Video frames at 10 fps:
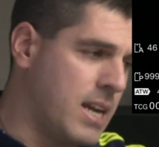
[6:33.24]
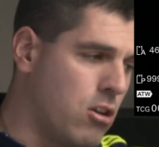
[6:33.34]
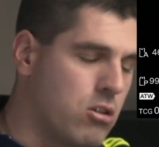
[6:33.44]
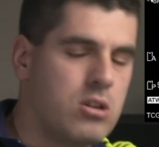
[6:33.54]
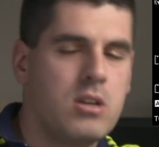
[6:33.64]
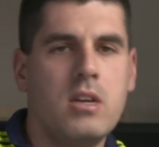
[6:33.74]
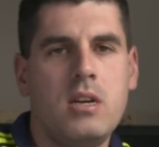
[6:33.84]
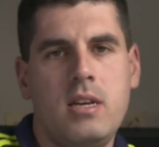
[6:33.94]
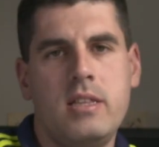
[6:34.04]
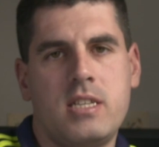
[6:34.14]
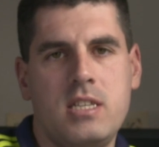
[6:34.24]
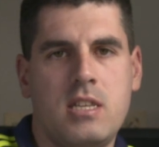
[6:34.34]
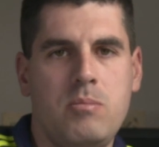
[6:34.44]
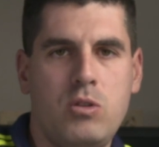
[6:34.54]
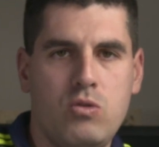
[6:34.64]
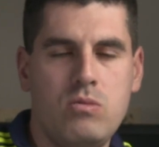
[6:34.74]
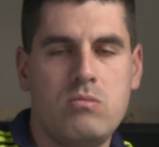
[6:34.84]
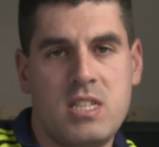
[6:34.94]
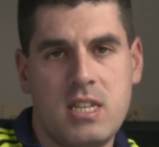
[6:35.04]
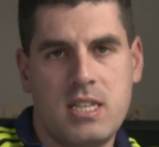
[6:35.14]
clock in the system to
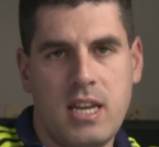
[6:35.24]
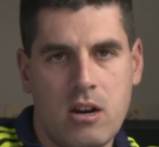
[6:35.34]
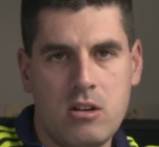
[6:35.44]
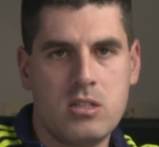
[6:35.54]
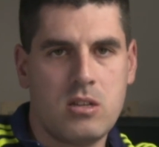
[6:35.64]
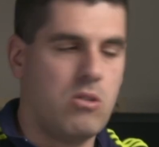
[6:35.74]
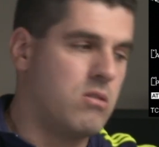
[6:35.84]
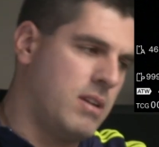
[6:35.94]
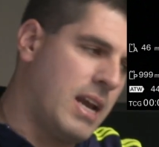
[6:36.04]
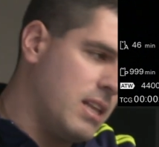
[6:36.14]
60 Hertz or